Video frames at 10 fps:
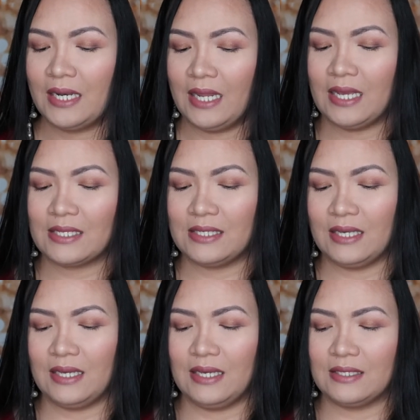Next
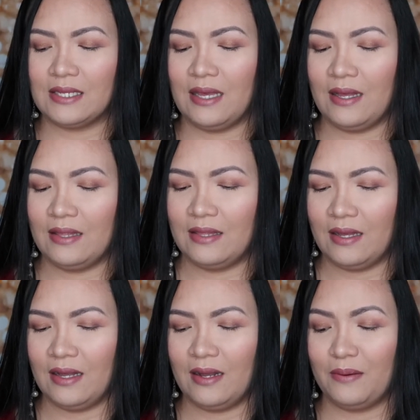is
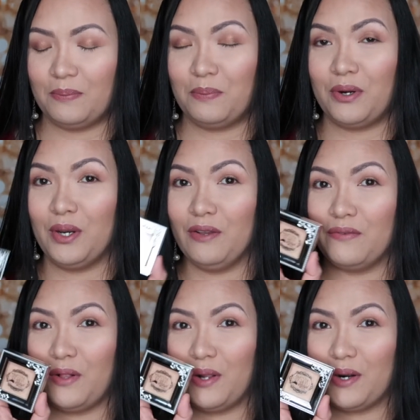the Pretty
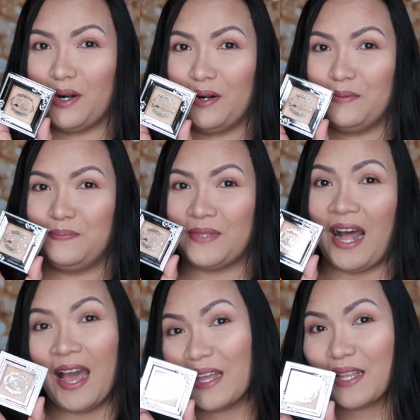Vulgar
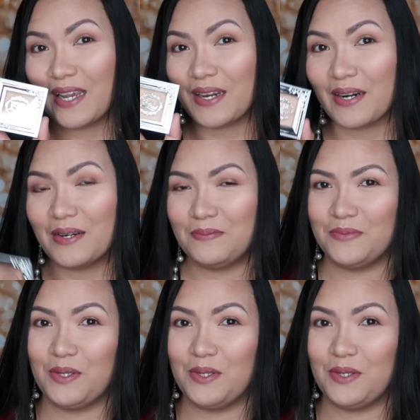highlighter.